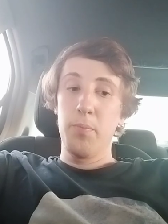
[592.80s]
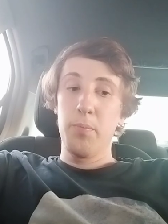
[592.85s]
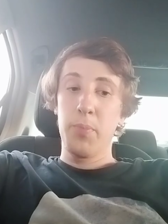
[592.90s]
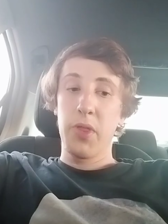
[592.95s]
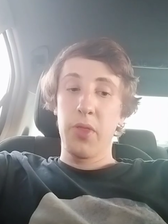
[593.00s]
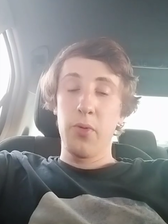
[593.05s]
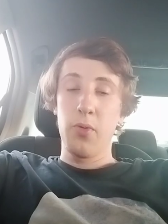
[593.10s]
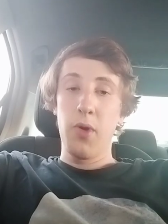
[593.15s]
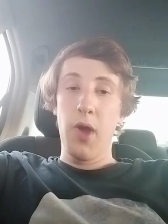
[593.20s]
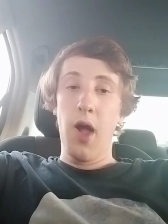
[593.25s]

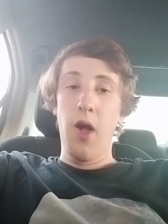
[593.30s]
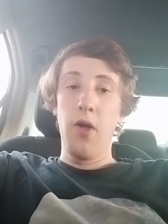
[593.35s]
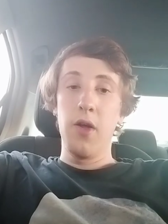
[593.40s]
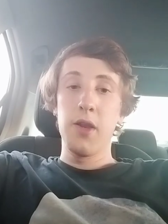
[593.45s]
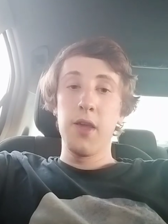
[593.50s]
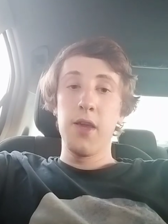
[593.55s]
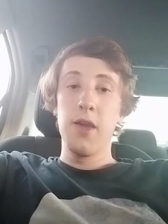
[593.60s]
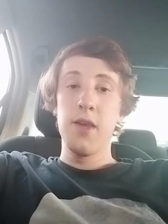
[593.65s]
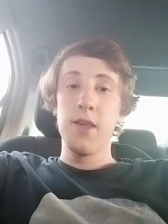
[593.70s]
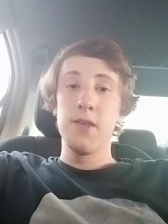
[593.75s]
The
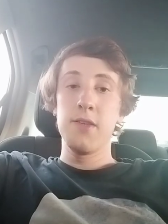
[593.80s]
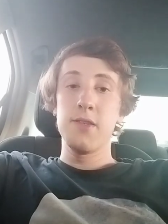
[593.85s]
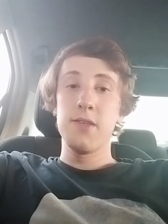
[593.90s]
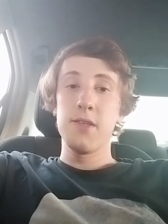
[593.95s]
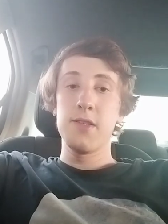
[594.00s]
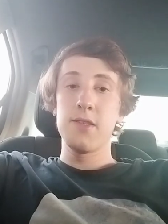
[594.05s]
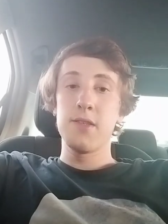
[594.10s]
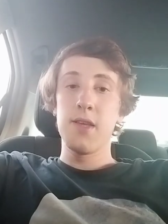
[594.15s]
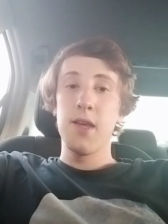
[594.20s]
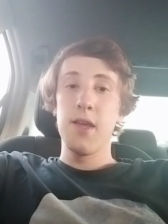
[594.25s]
reality
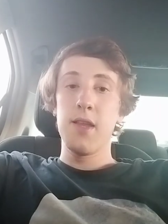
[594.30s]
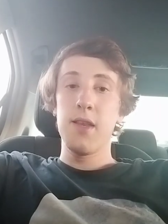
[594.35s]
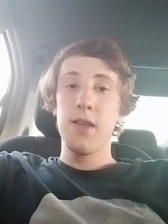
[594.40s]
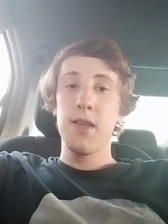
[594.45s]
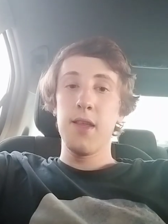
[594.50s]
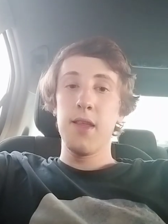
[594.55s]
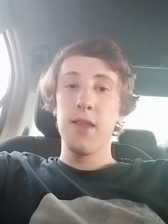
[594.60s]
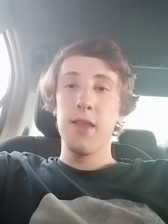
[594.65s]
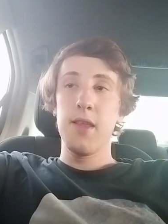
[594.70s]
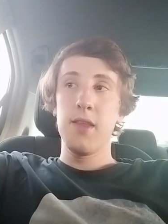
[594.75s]
is that
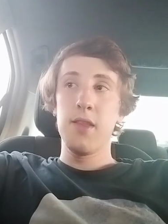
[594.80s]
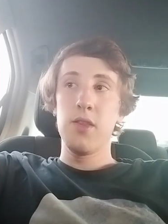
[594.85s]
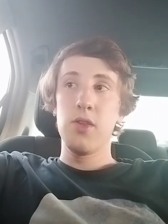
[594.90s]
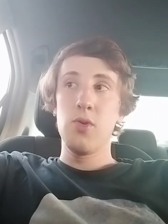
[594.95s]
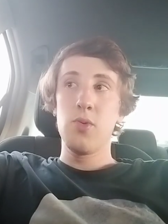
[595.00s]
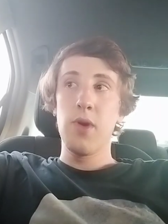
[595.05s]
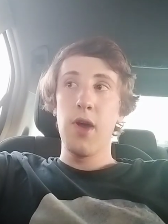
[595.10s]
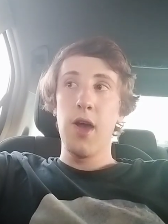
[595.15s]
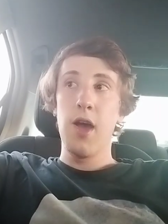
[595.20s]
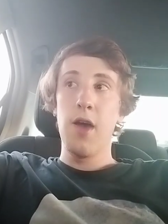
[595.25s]

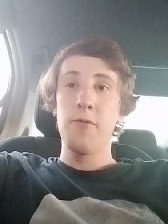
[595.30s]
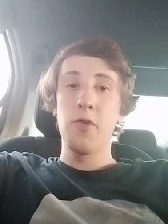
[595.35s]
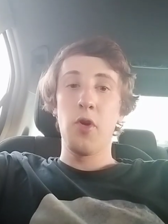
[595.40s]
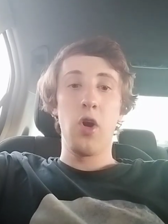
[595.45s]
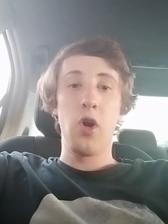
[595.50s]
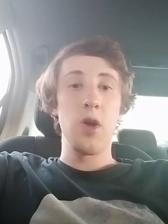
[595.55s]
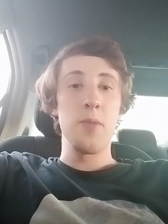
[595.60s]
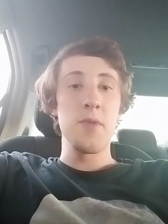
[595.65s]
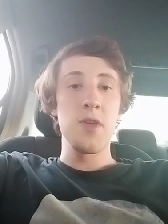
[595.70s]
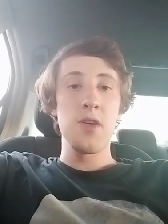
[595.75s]
you have an
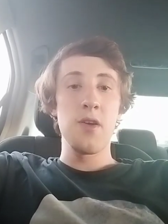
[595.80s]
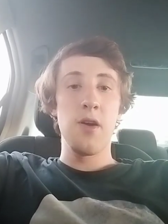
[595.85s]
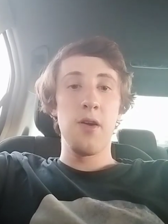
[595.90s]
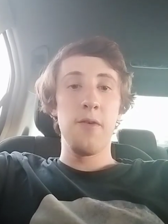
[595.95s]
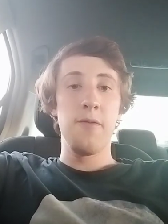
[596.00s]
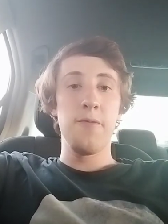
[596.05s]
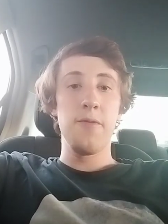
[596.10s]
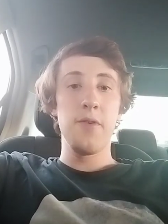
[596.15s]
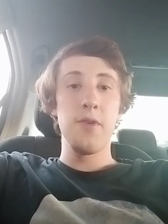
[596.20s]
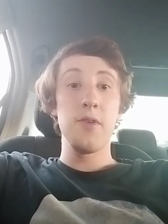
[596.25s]
army
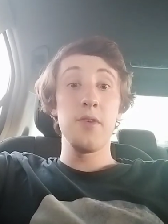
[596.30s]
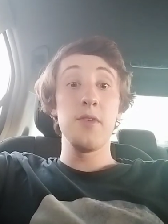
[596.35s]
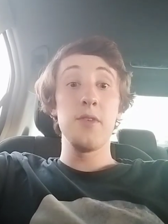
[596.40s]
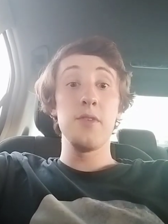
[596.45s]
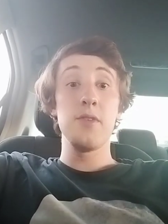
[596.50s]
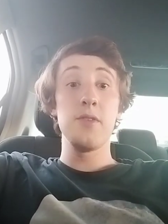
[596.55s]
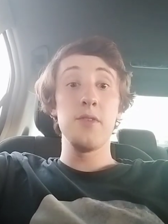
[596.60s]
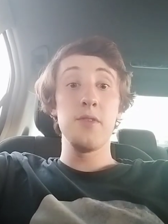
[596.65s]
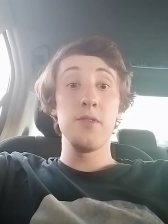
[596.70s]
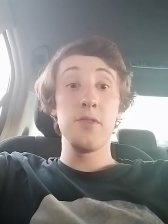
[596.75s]
of
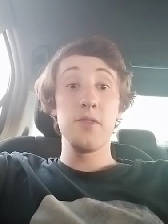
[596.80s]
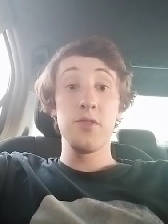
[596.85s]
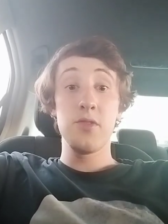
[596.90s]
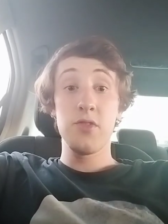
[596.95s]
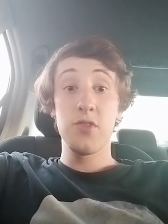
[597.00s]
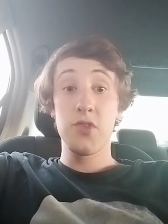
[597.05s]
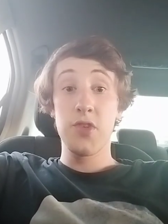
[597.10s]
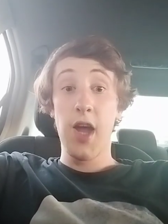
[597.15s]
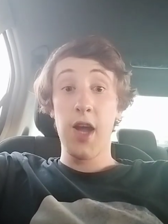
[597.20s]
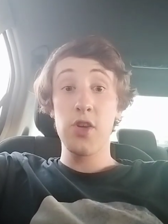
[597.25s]

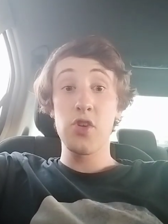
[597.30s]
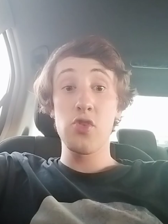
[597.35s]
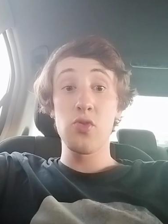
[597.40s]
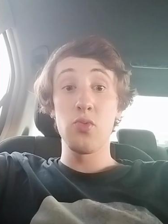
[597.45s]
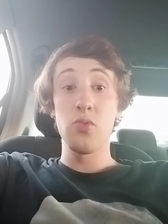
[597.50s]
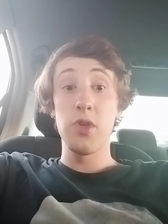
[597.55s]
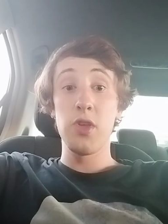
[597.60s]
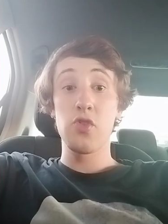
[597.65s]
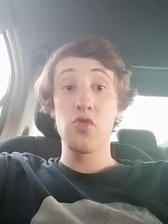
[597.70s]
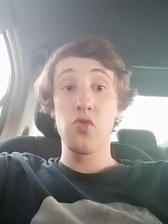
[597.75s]

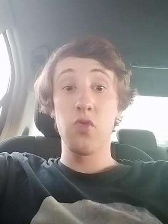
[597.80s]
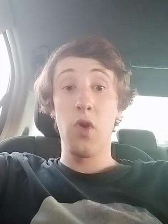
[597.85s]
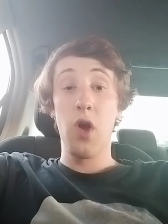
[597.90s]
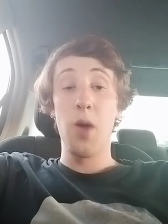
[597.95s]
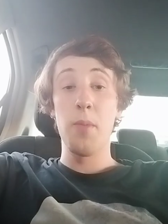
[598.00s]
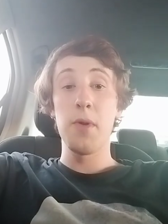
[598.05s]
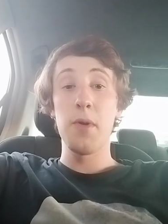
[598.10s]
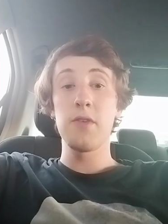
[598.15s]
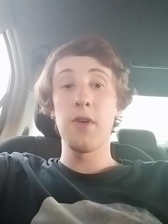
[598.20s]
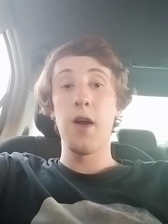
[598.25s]
sexually
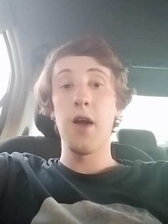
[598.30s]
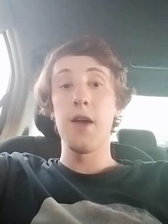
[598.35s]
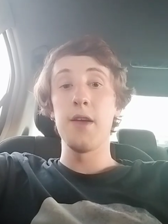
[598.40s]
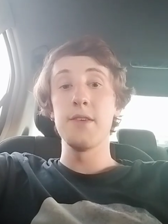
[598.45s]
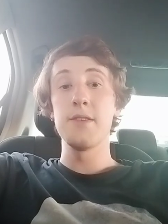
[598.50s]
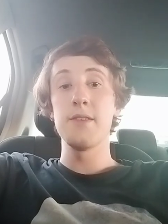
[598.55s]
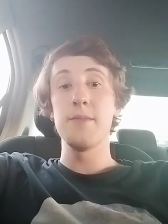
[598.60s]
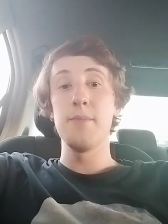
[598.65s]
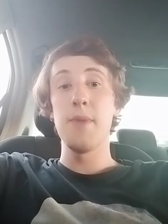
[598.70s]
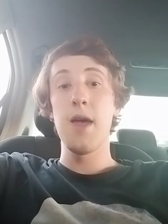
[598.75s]

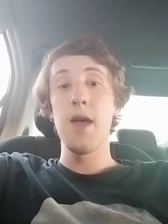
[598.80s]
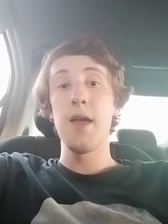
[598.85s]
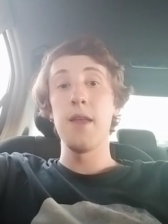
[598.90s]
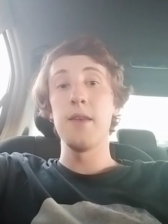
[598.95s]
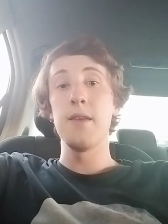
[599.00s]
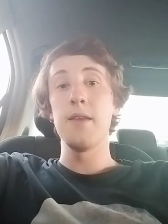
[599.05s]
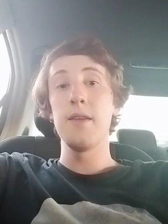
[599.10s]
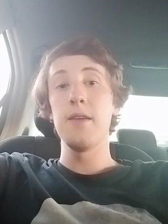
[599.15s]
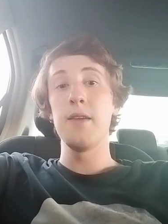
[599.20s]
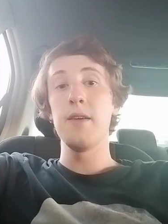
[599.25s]
traumatized
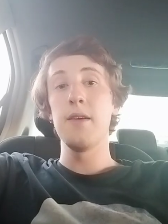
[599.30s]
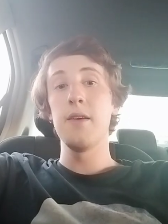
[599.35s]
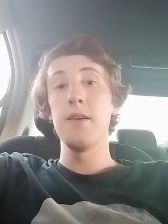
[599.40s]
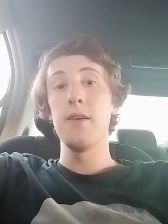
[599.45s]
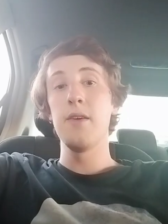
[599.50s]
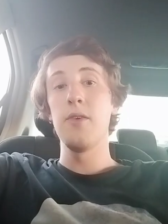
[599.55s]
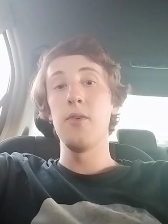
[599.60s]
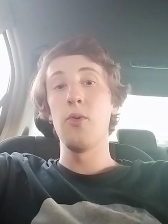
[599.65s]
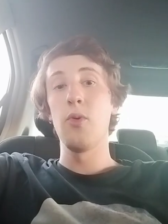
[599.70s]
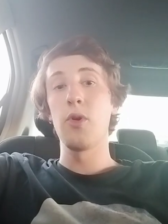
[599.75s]
men
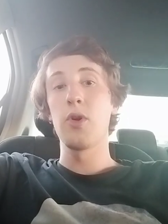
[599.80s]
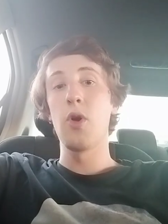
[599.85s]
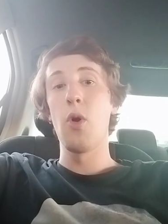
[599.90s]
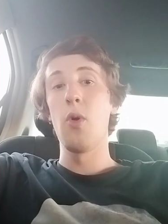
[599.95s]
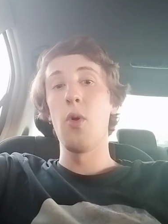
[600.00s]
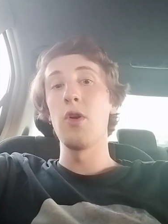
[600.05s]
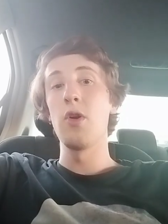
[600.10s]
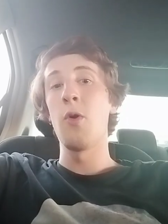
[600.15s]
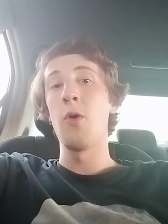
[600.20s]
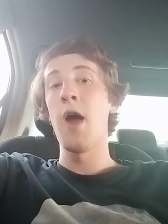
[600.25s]
who are
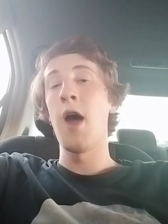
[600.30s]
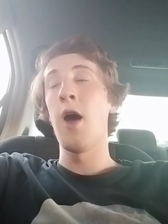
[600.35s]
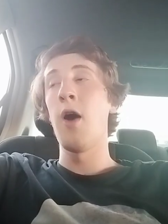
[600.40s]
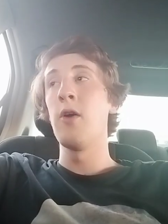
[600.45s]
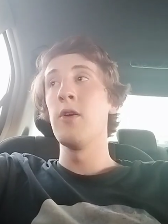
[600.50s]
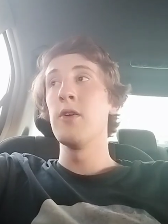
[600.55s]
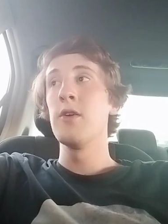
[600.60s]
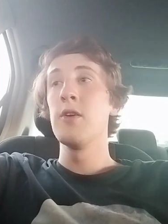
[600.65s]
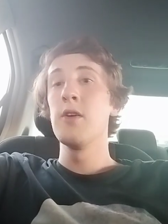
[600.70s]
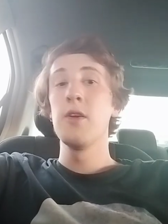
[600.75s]
going around